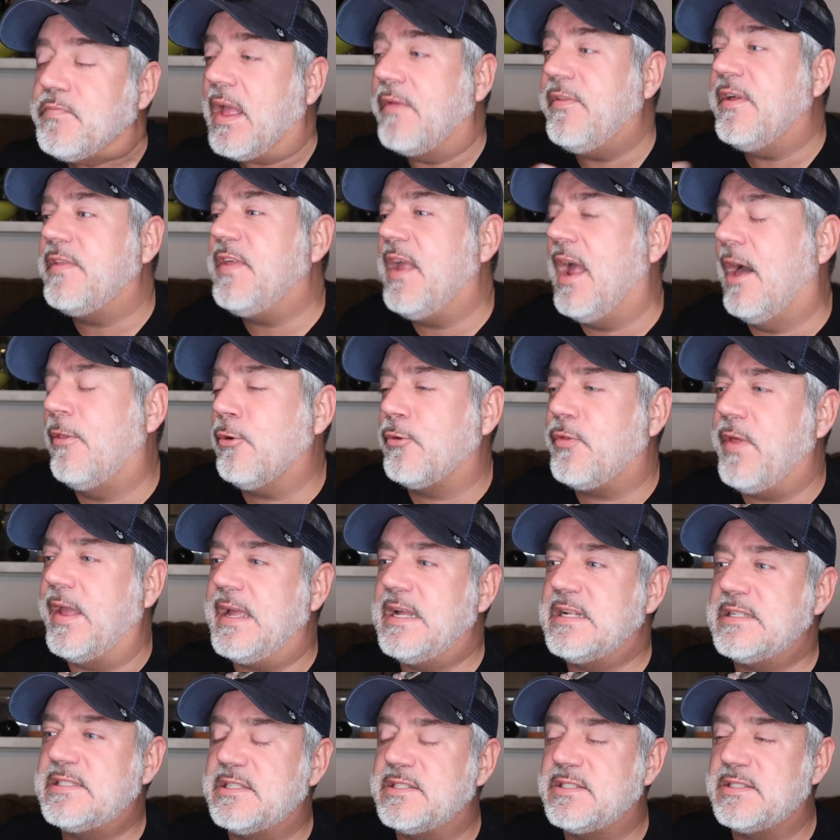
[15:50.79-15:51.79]
I think the other
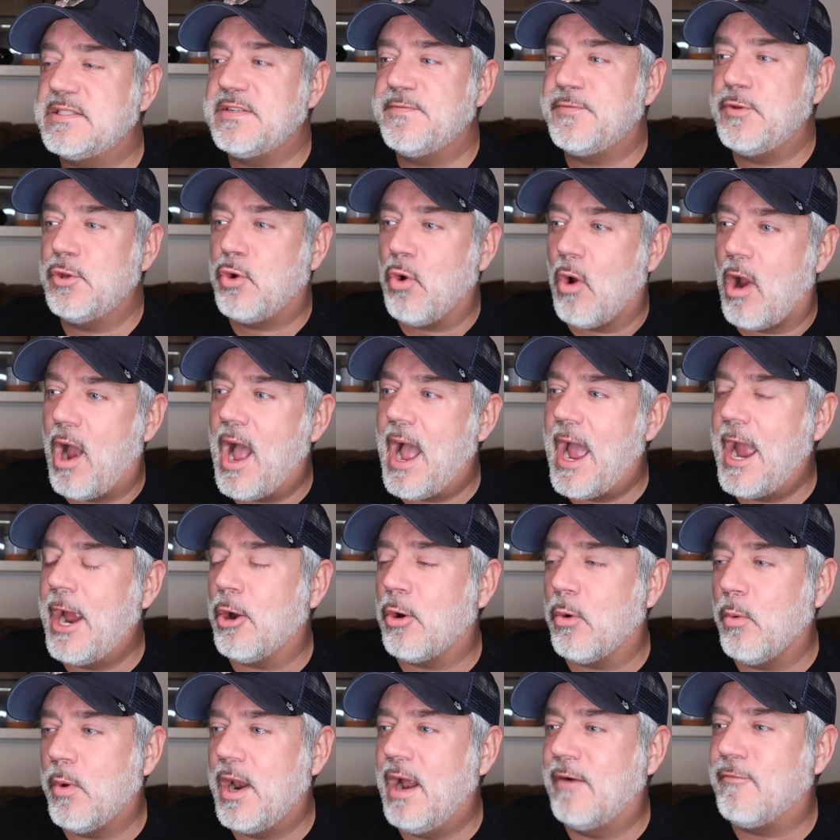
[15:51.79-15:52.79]
thing is, is if you cry
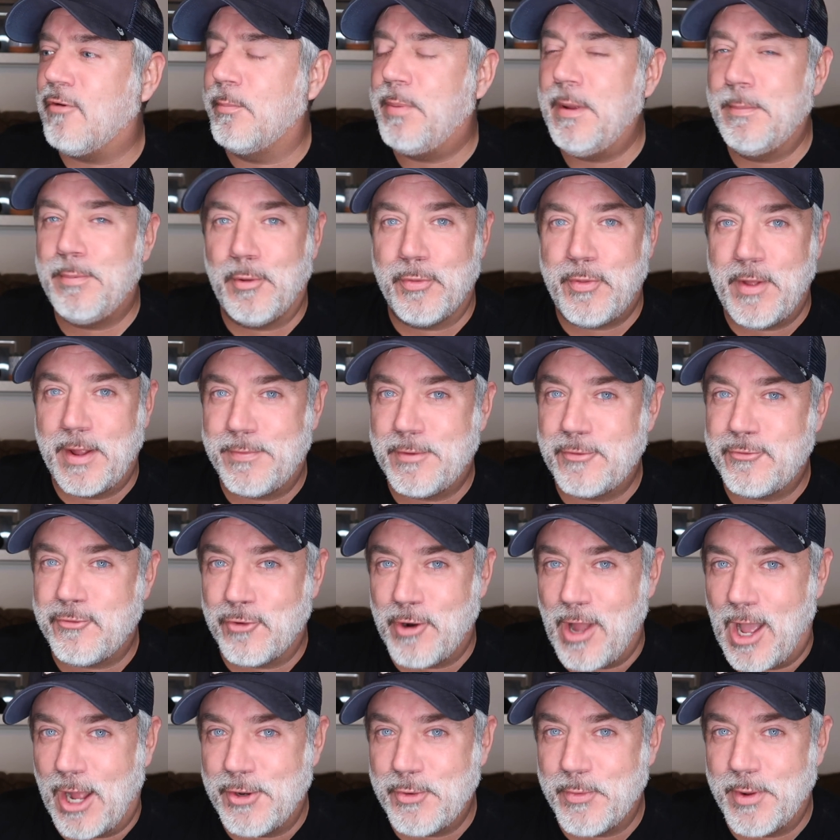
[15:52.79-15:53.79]
or whatever, people think that
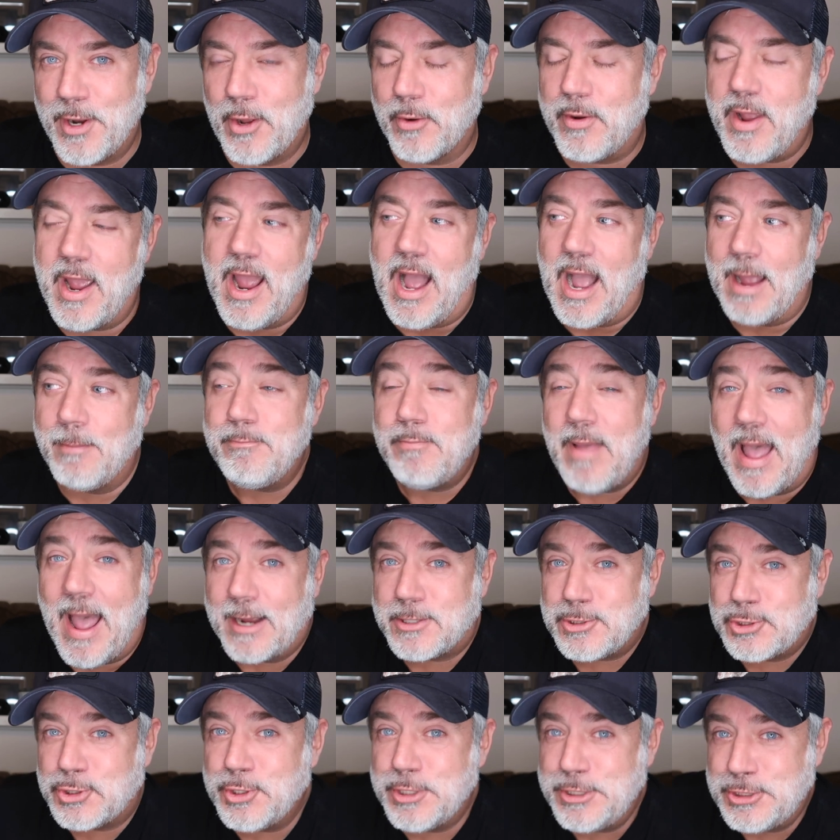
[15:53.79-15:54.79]
you're not doing okay. I'm
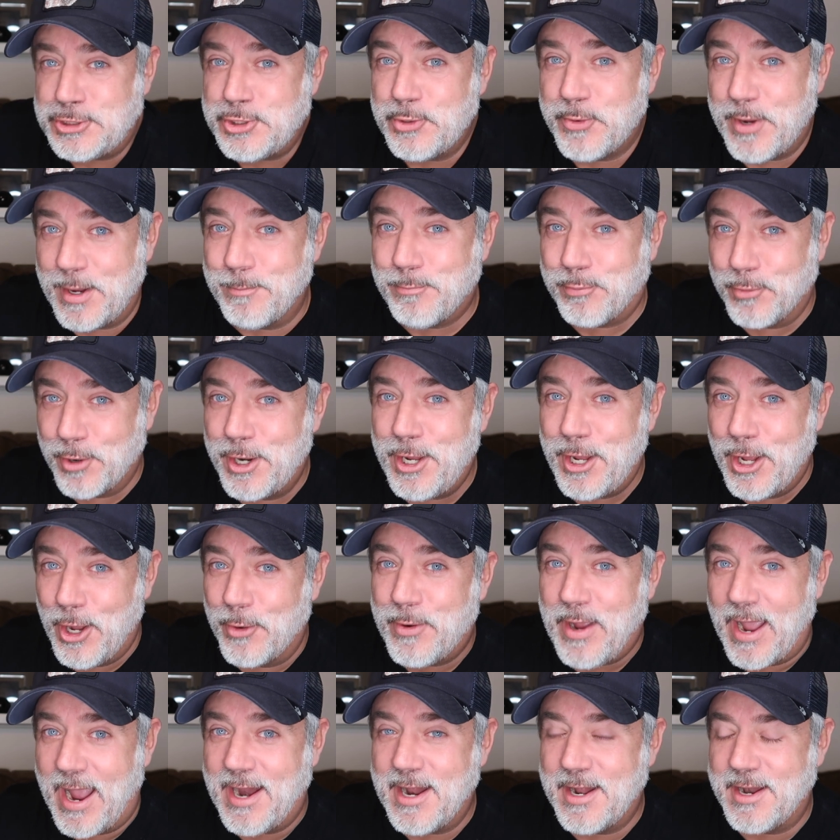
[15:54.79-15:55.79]
actually doing pretty
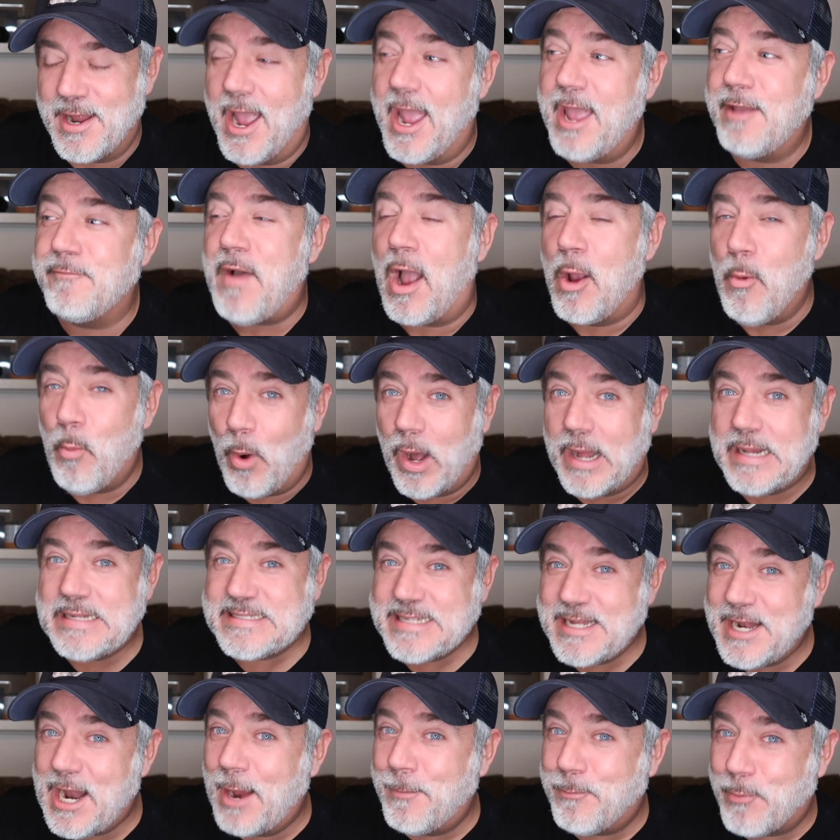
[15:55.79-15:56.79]
okay today. If I
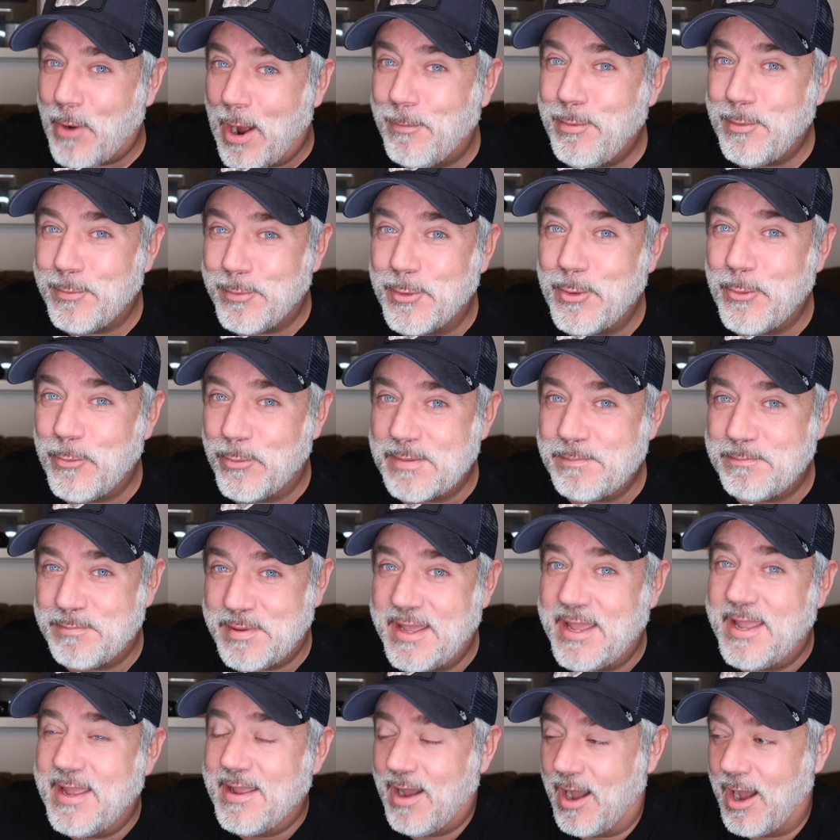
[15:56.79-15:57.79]
wasn't, I probably would
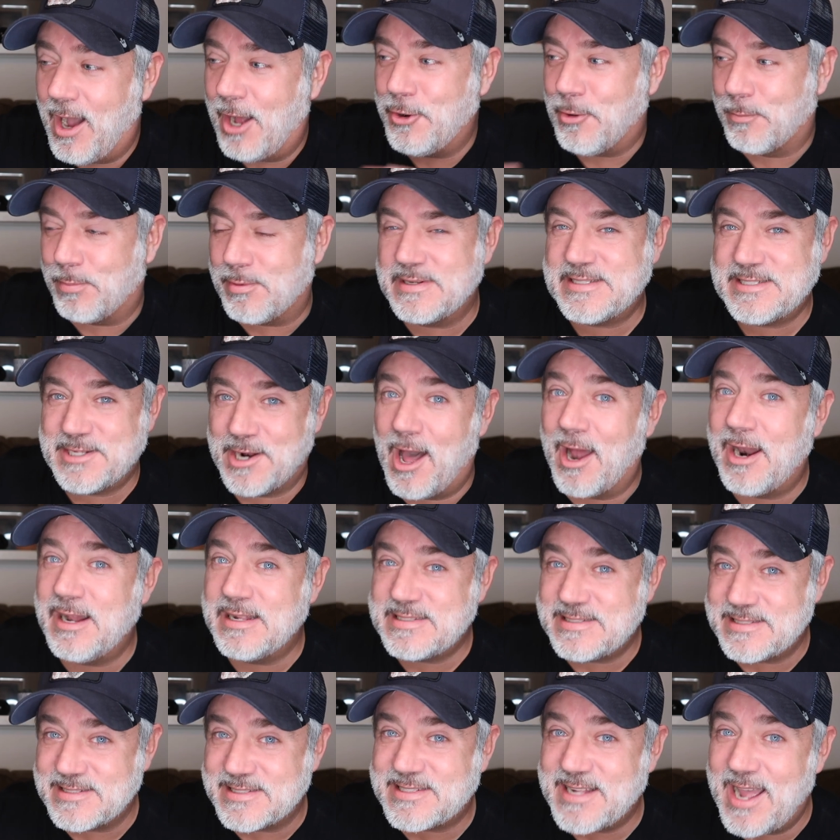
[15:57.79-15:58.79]
be one hundred percent
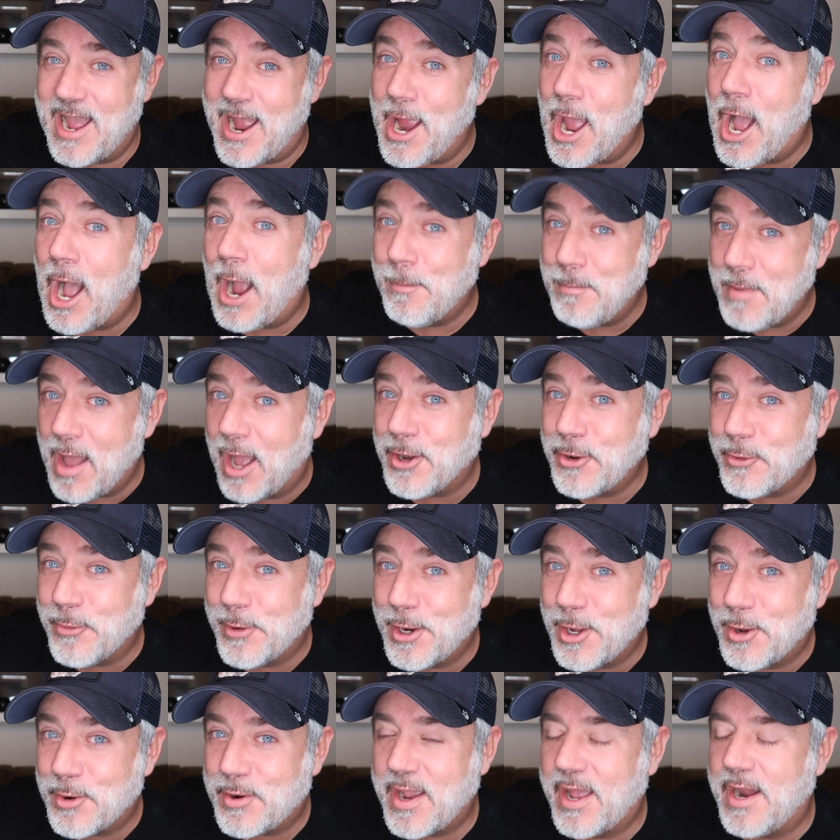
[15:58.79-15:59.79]
honest and say, I'm not
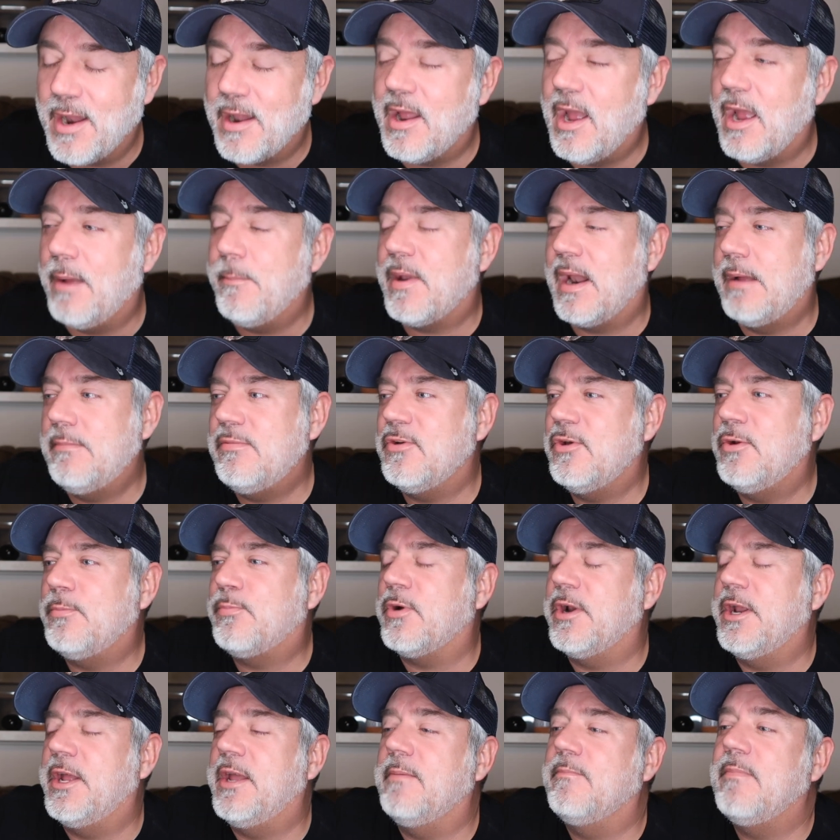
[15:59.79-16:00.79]
doing okay today, but I'm doing
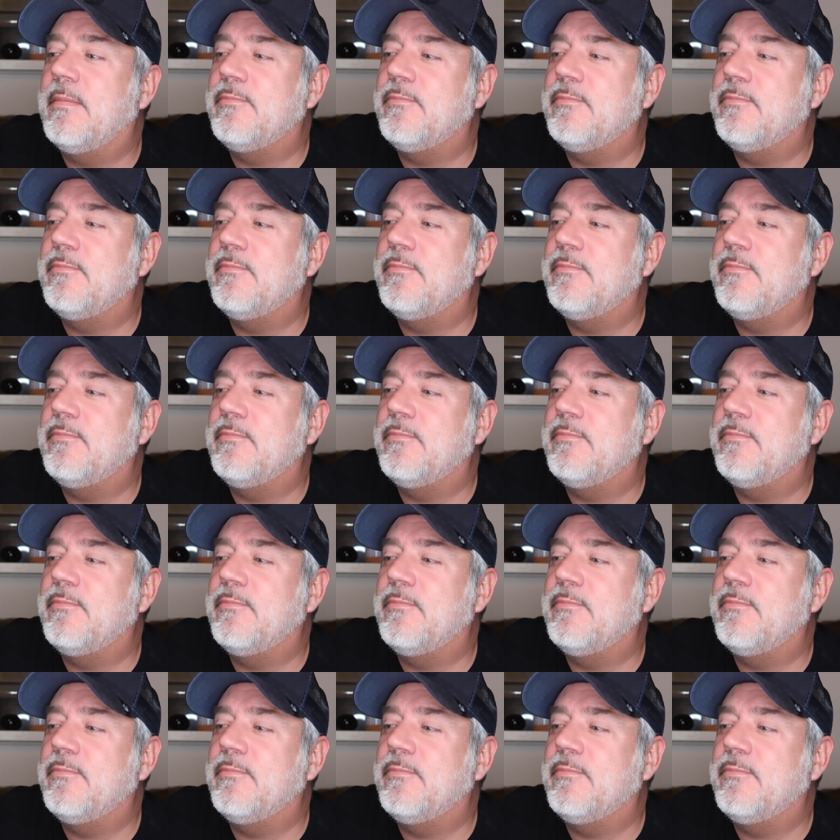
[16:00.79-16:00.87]
pretty,